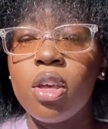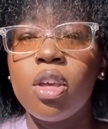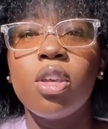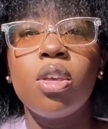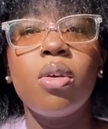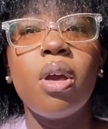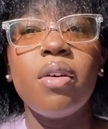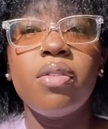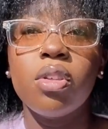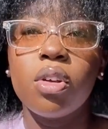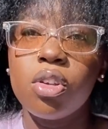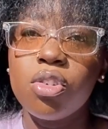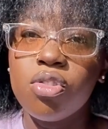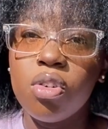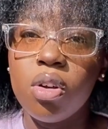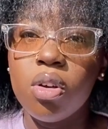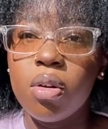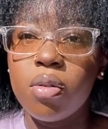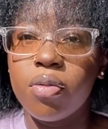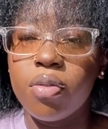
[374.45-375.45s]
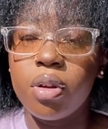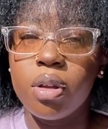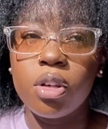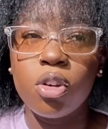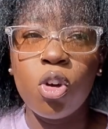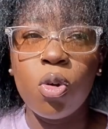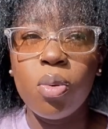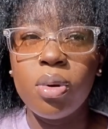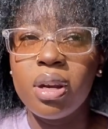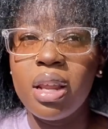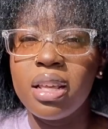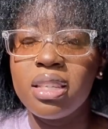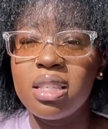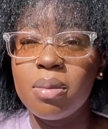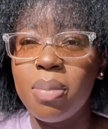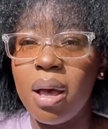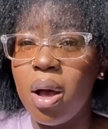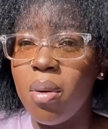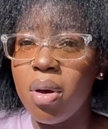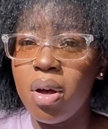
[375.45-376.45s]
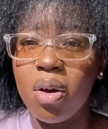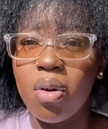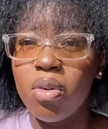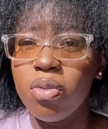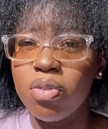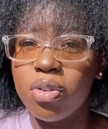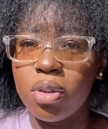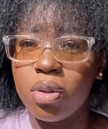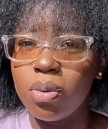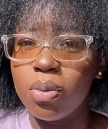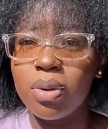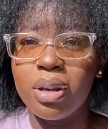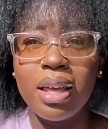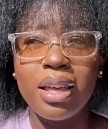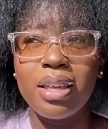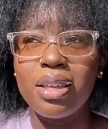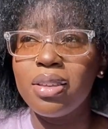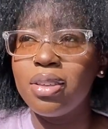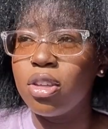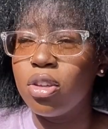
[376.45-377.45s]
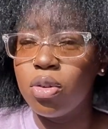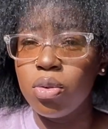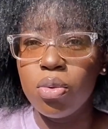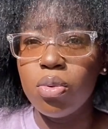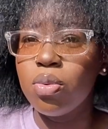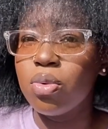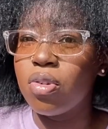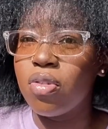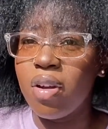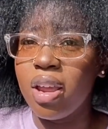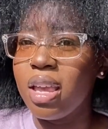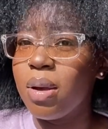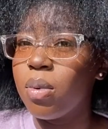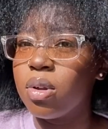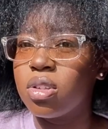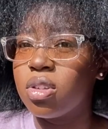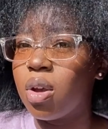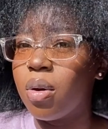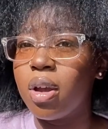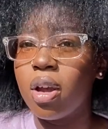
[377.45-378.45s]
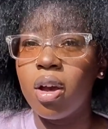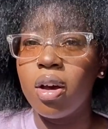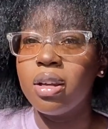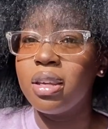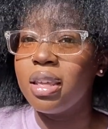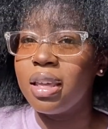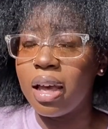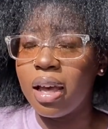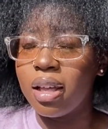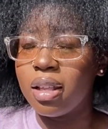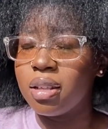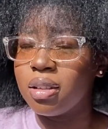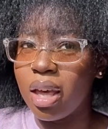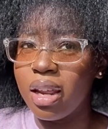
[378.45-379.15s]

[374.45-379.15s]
You have the control over it. No one has the power over you. Like, you create what's going on here.